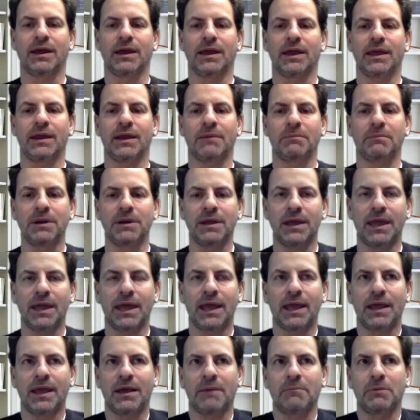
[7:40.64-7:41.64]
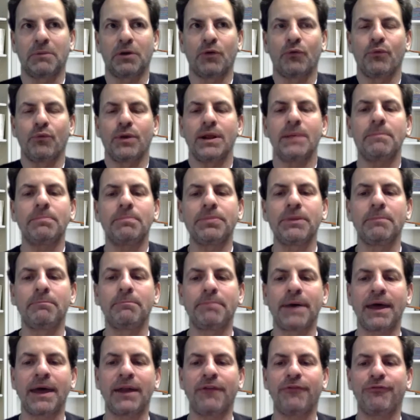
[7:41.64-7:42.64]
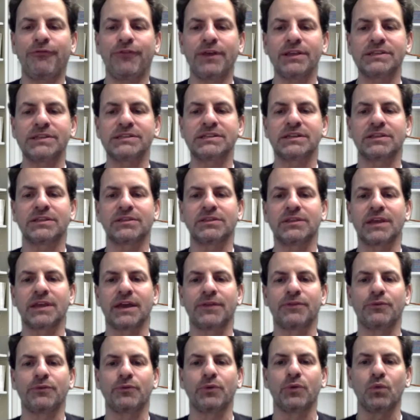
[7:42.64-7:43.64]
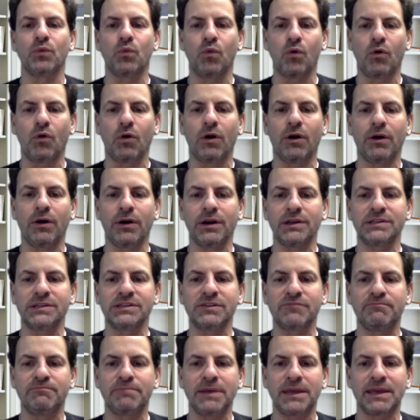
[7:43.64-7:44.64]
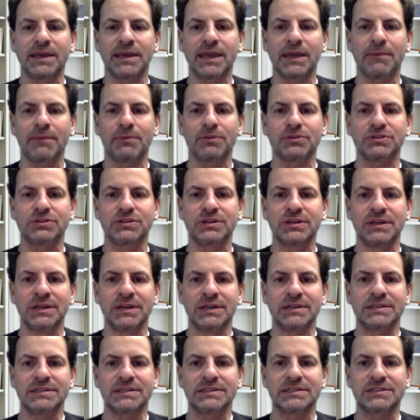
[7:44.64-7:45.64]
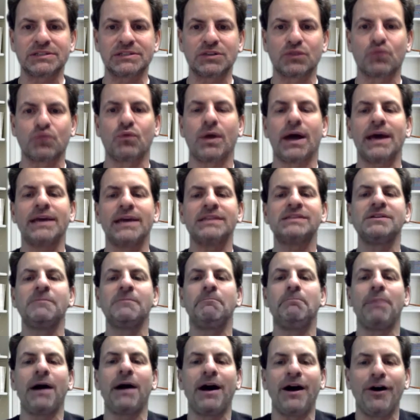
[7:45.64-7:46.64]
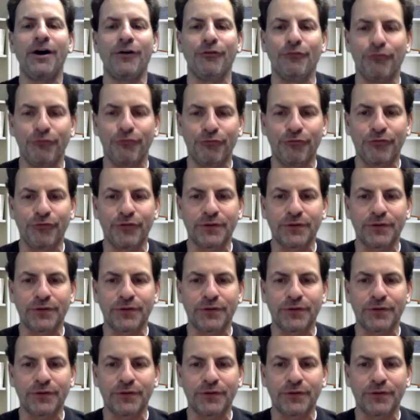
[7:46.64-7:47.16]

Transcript: and I'm gonna reap the benefits and the rewards of being able to rise above,